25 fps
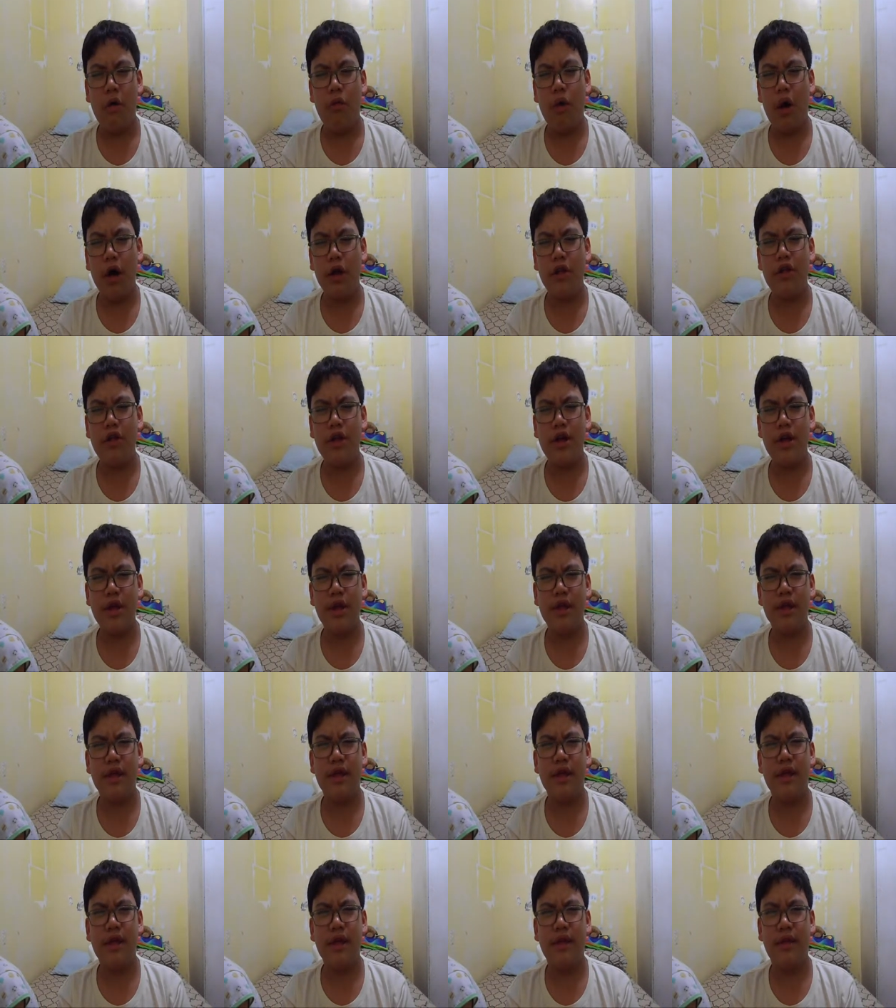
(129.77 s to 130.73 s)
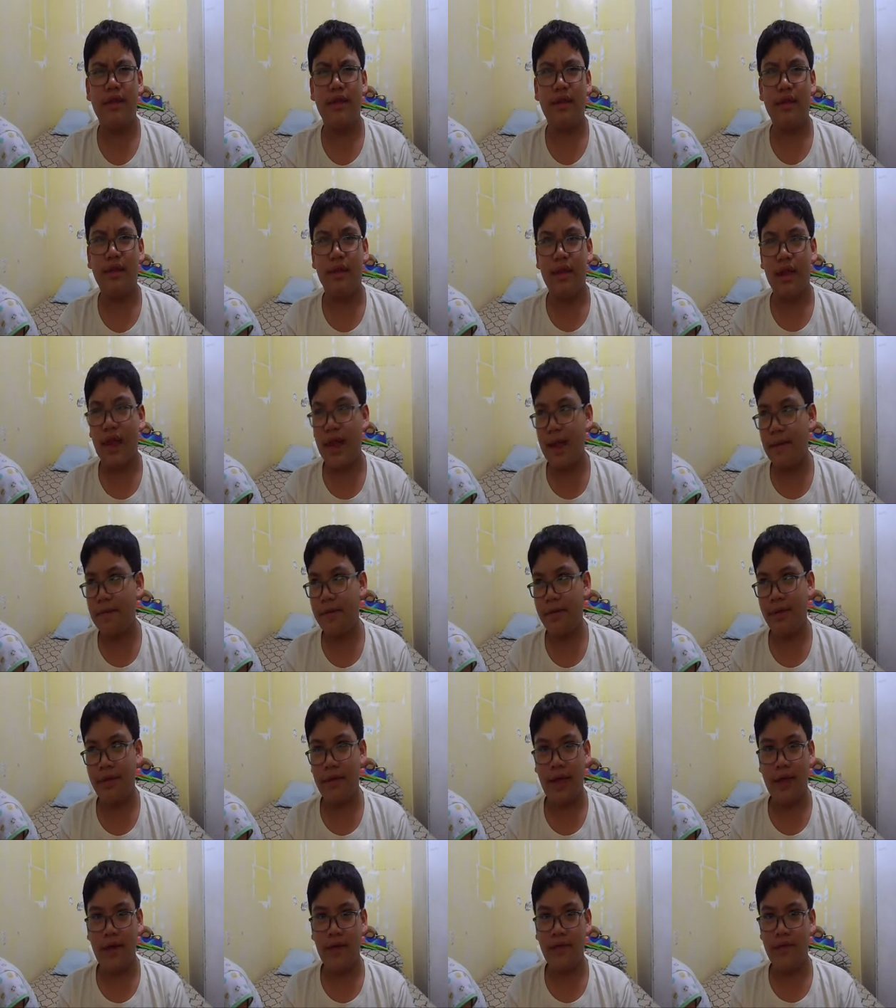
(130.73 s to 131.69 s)
watching these
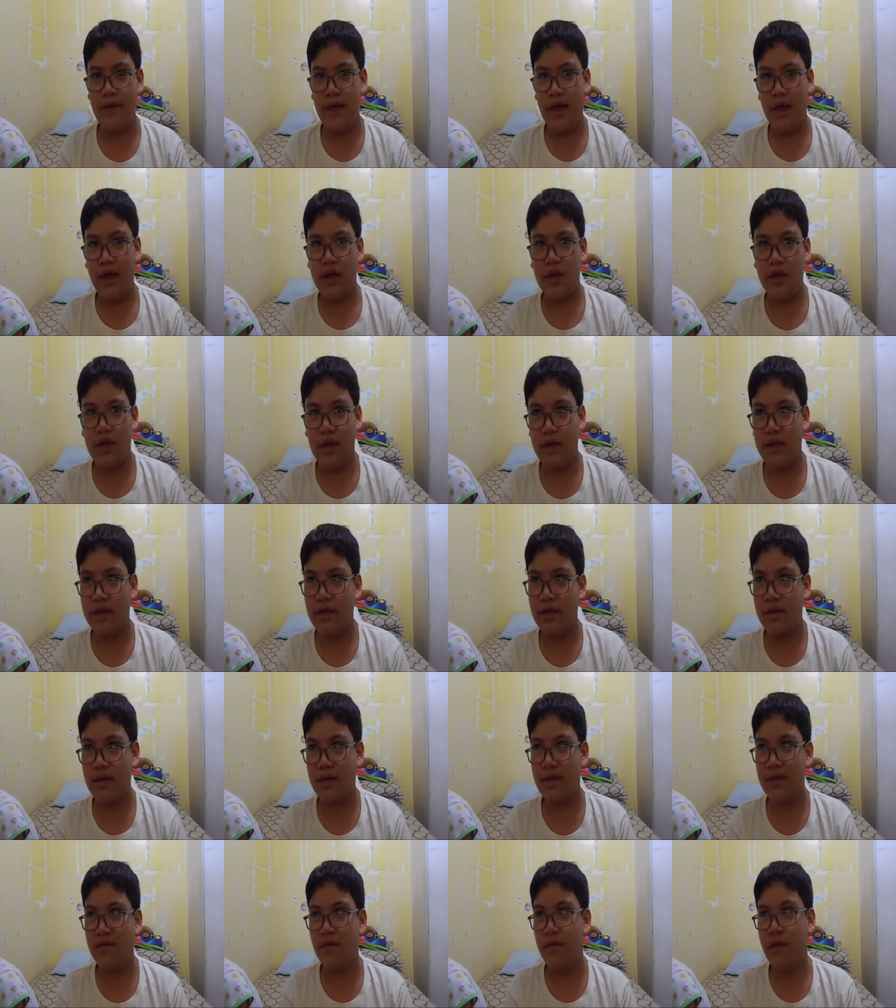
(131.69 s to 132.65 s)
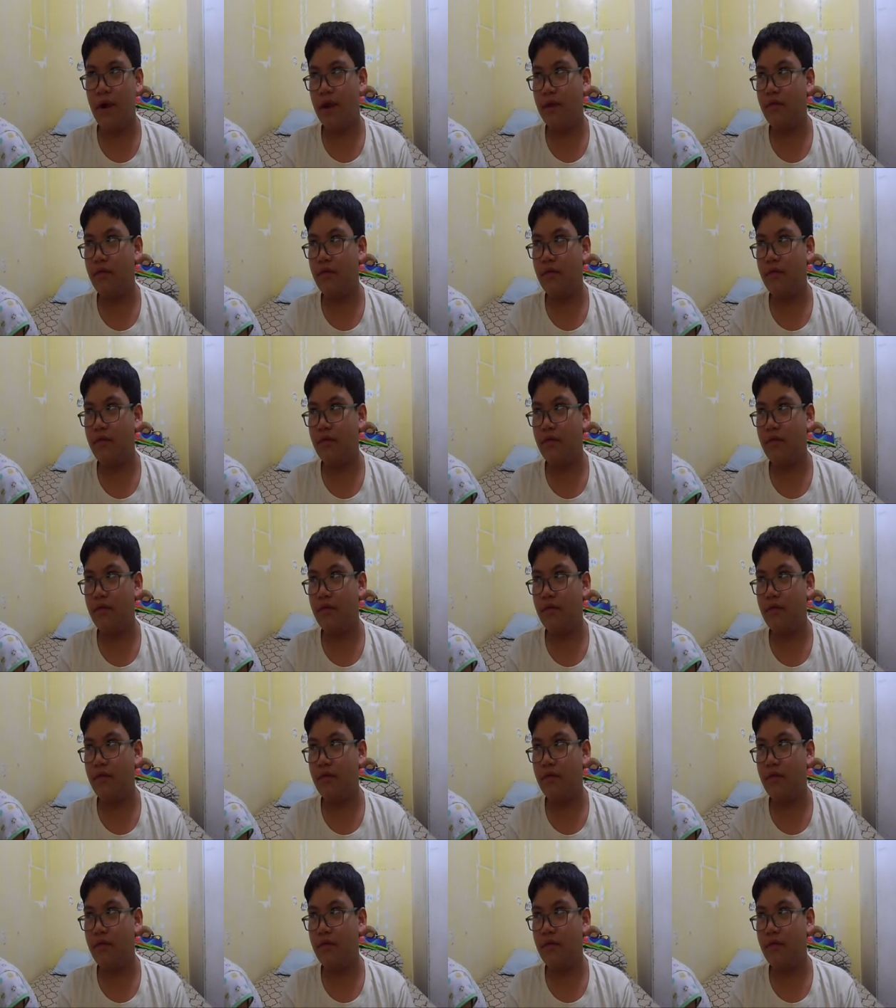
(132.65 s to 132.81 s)
tapes like VHS.